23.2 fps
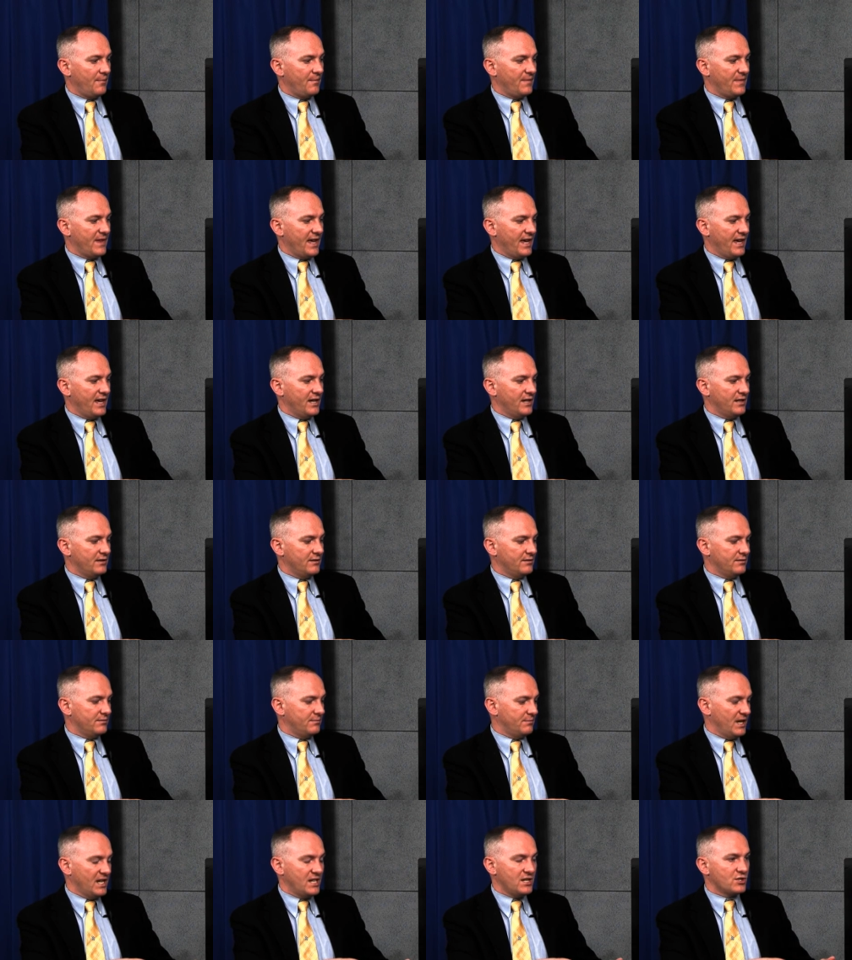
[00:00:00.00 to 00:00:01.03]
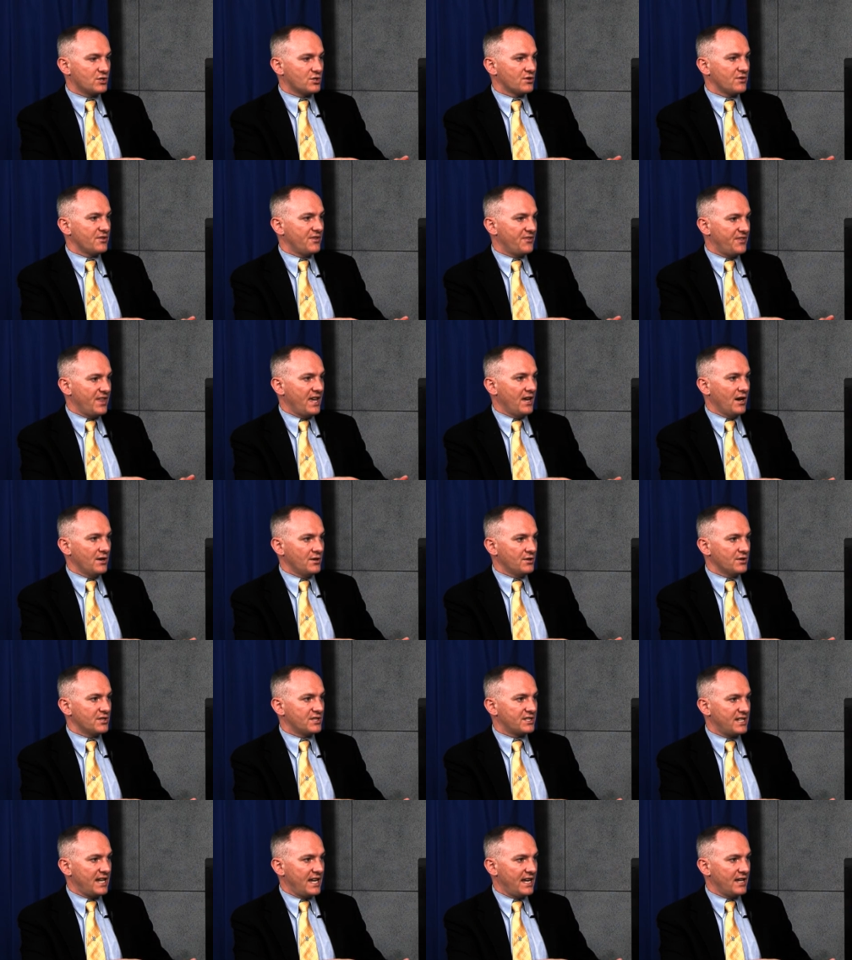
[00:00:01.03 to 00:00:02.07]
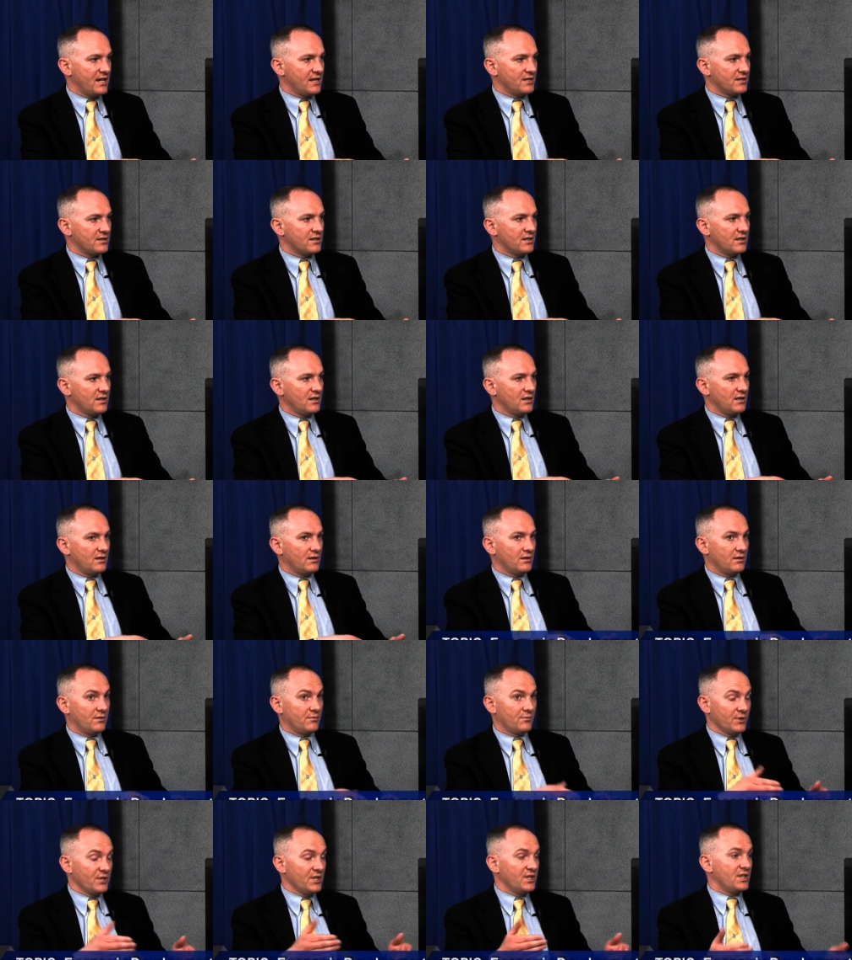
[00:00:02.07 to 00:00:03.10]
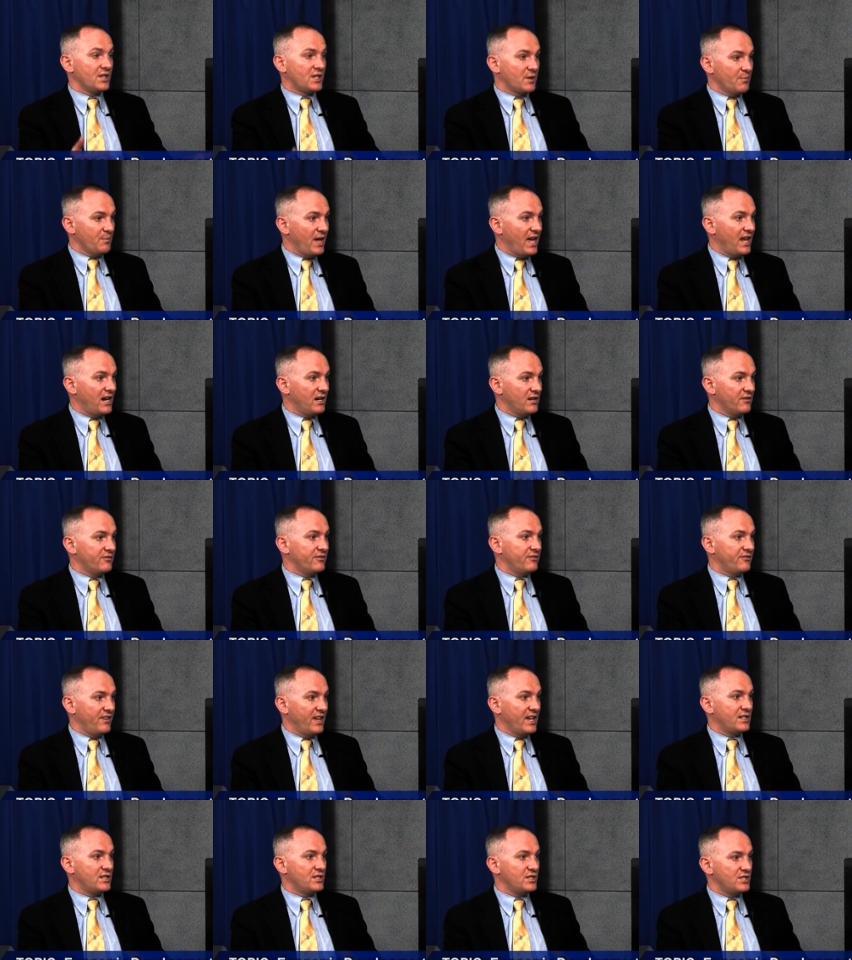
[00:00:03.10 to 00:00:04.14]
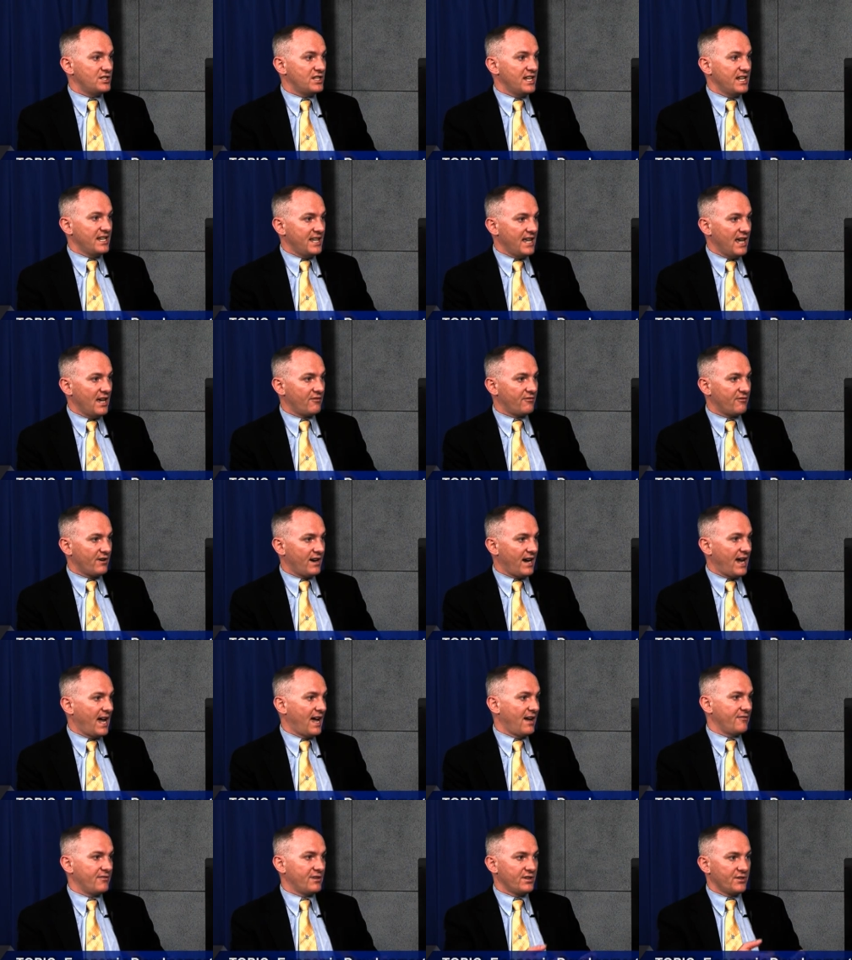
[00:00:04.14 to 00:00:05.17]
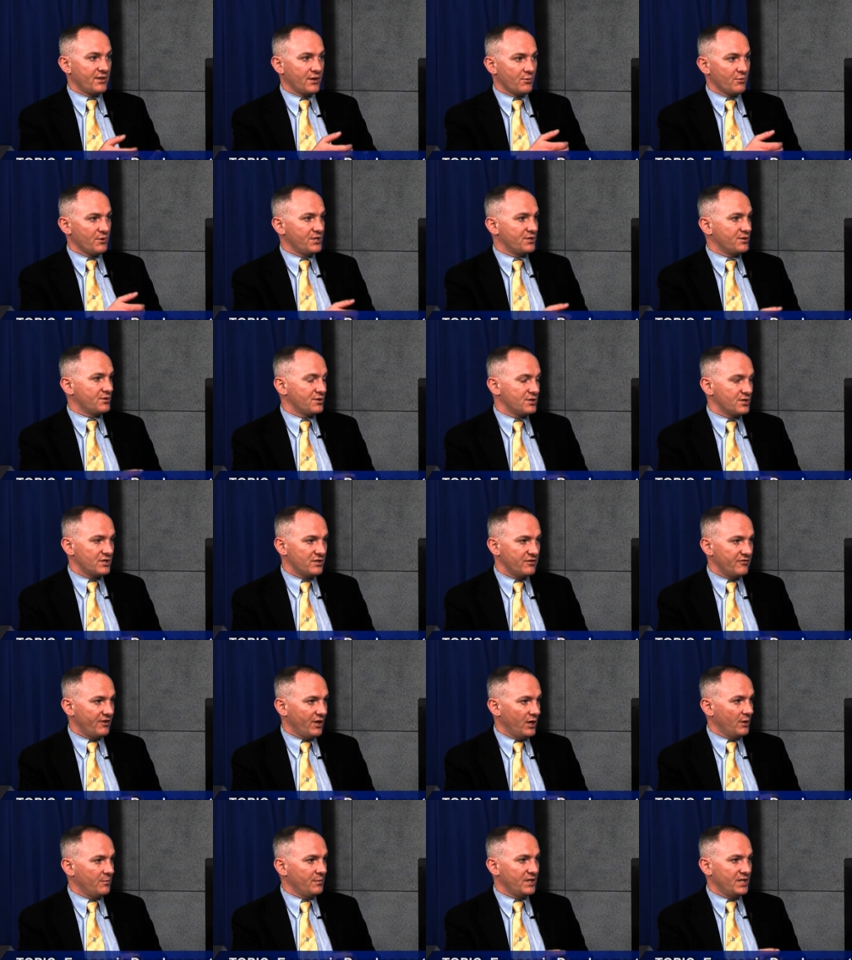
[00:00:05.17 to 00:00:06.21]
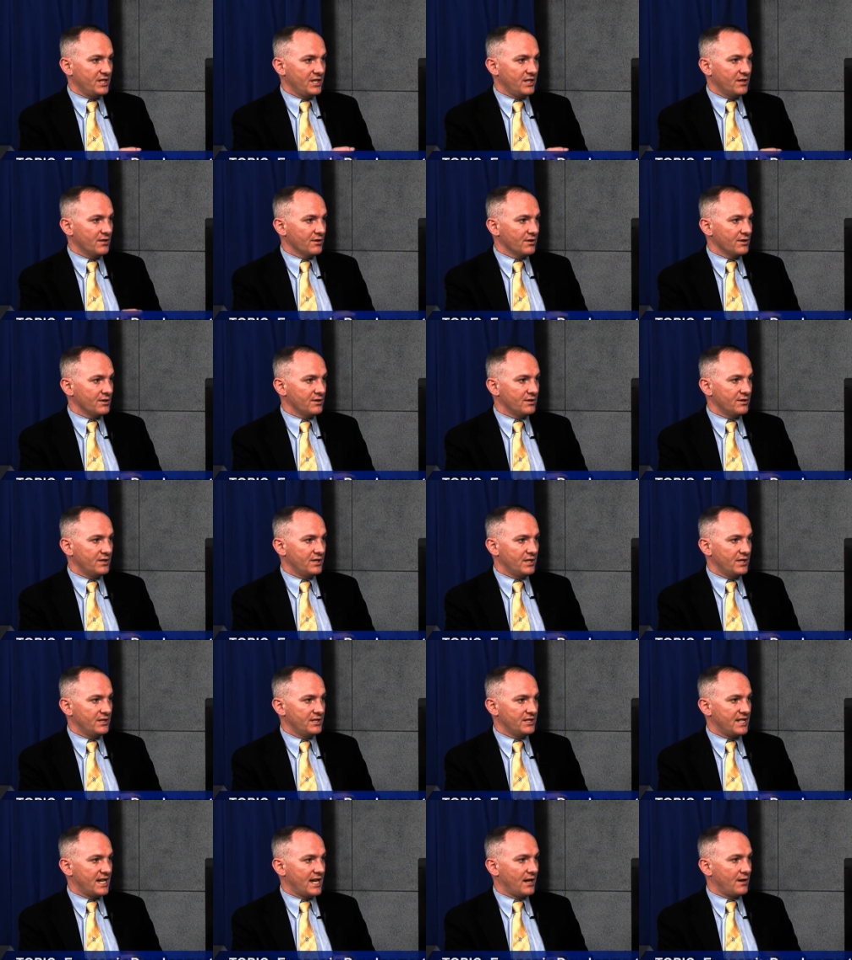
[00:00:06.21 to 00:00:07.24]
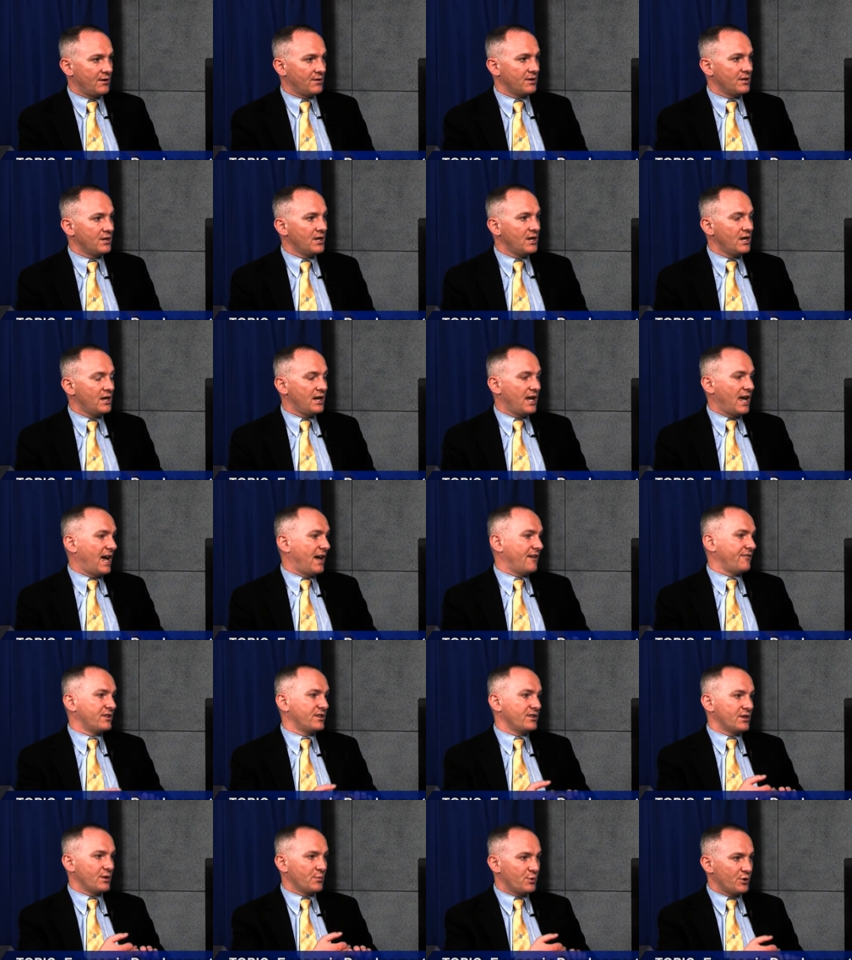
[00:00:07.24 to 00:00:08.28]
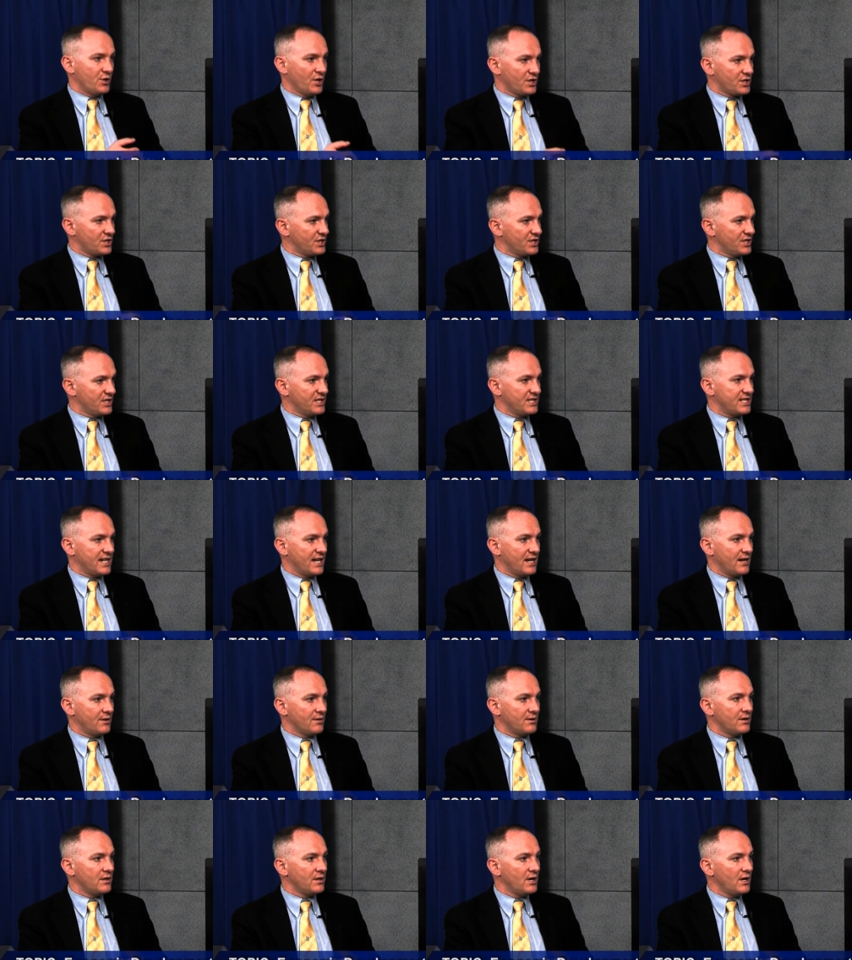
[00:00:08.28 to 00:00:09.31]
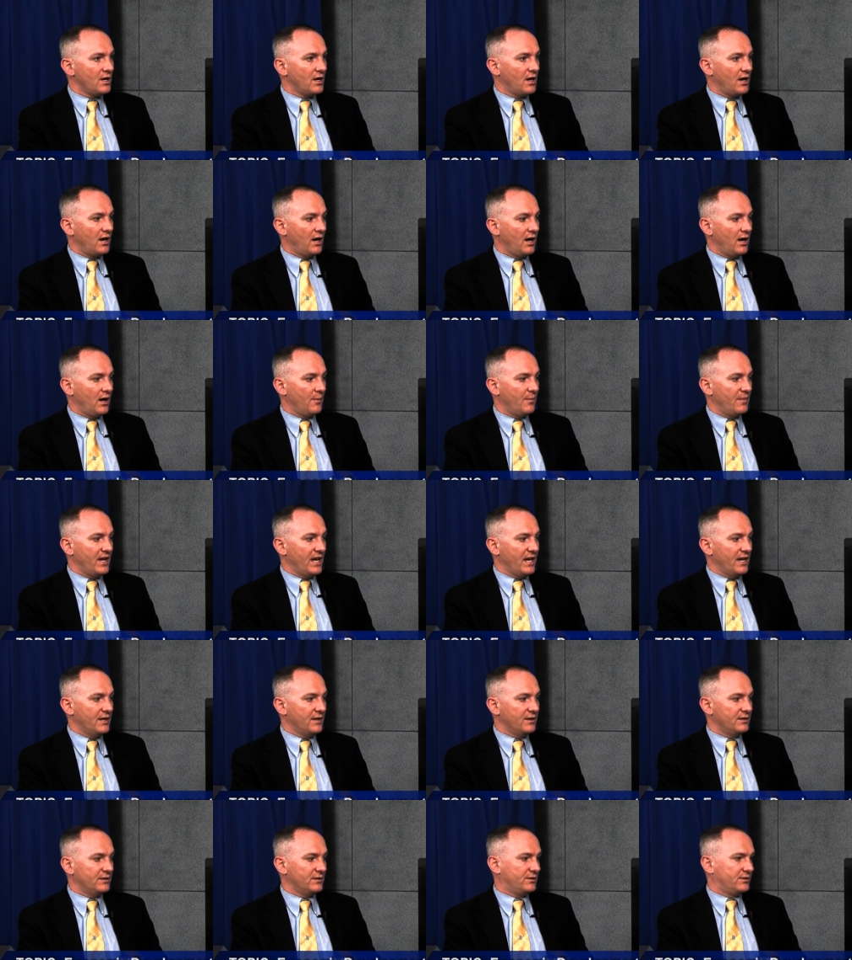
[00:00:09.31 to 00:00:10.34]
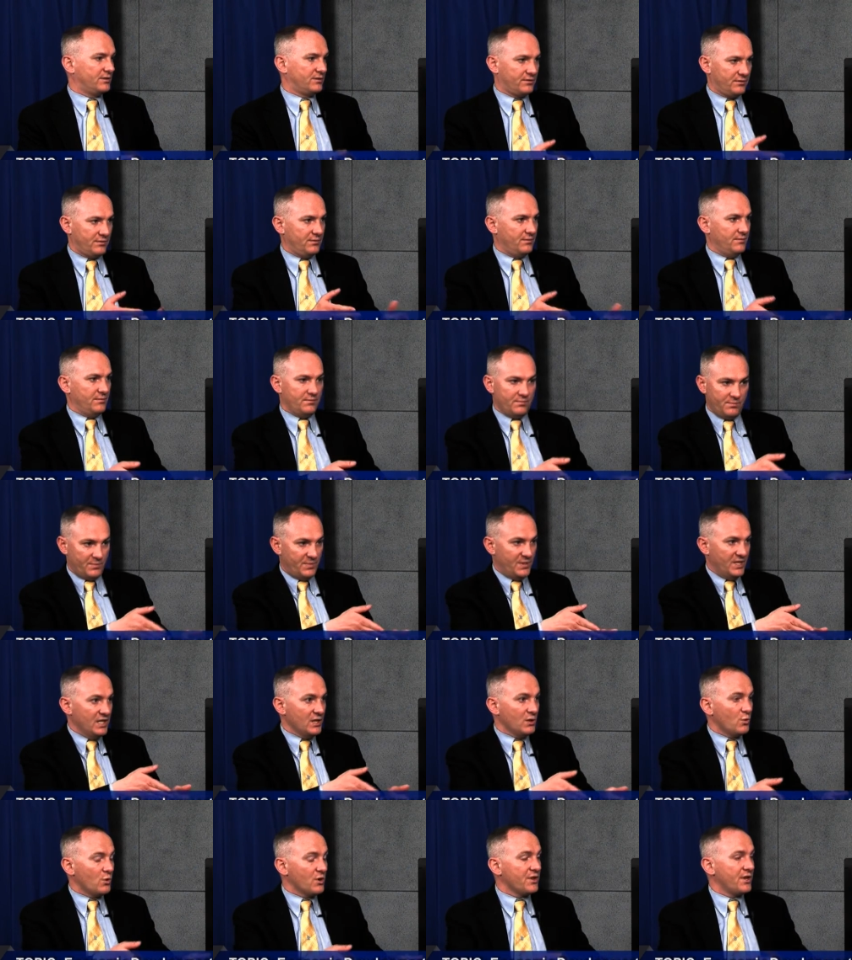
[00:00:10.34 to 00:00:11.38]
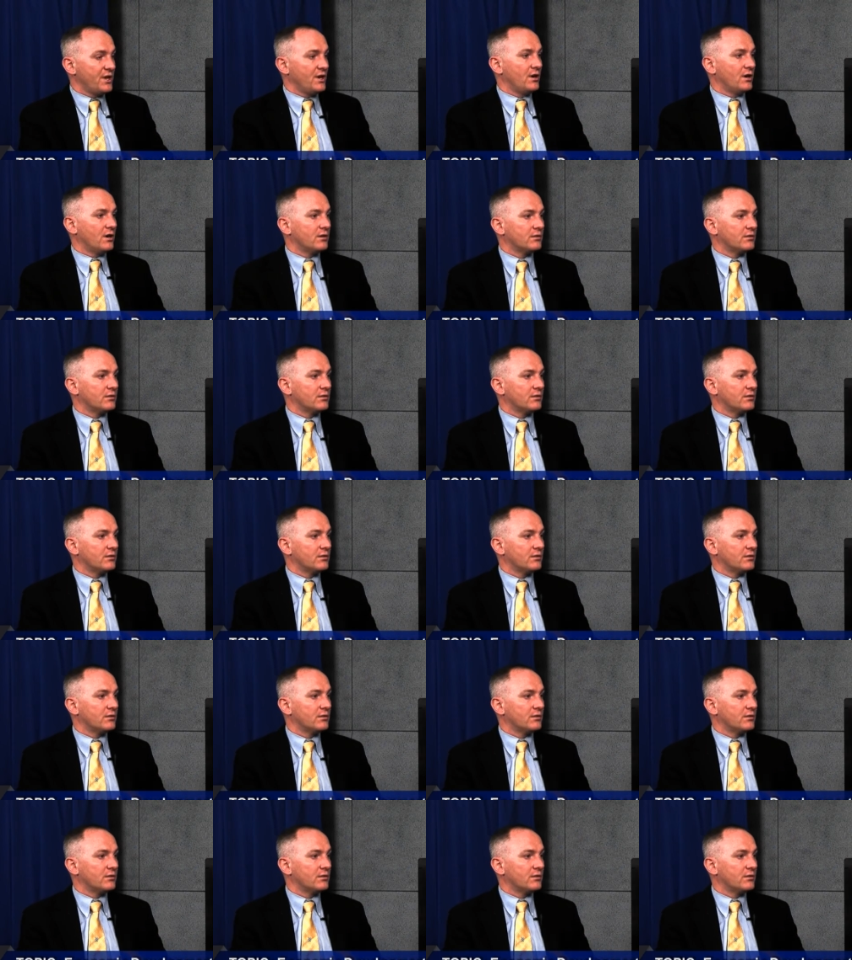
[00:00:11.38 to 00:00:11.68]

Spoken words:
and making sure that they understand really the competitive advantage they get for having their research and development here in town, having their production in town, and being where they are.